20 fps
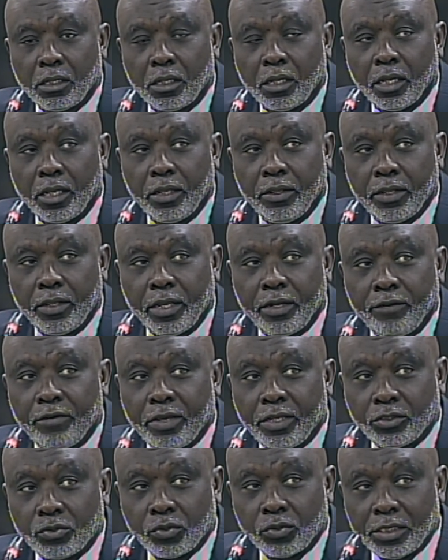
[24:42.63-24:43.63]
And then
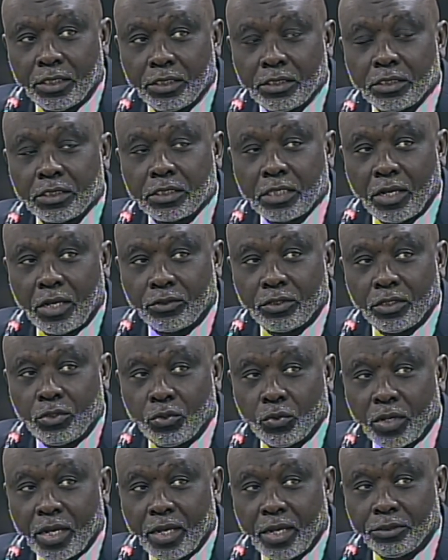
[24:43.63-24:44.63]
eventually Southern
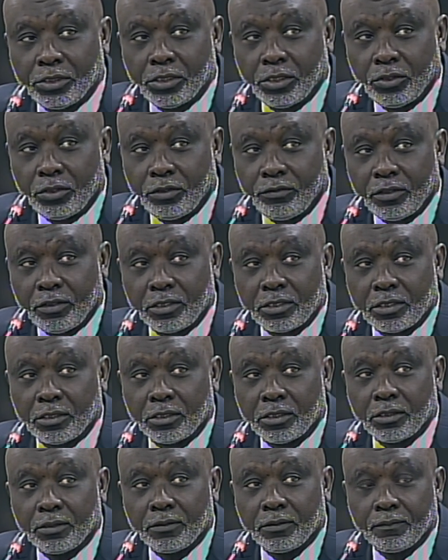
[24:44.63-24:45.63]
New Hampshire University.